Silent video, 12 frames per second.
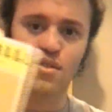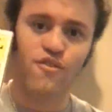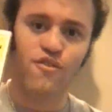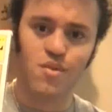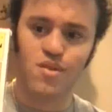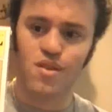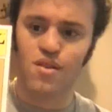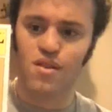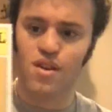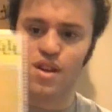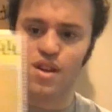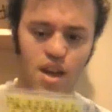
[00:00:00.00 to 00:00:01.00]
the first musical
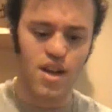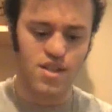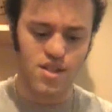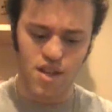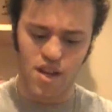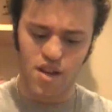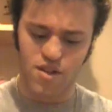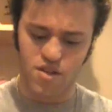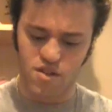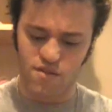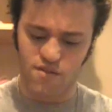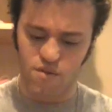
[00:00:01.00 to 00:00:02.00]
that I got
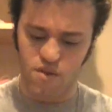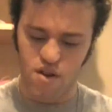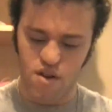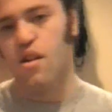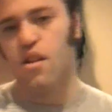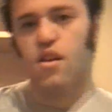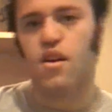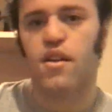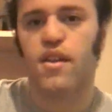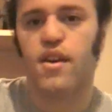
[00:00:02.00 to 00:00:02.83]
signatures for. Look at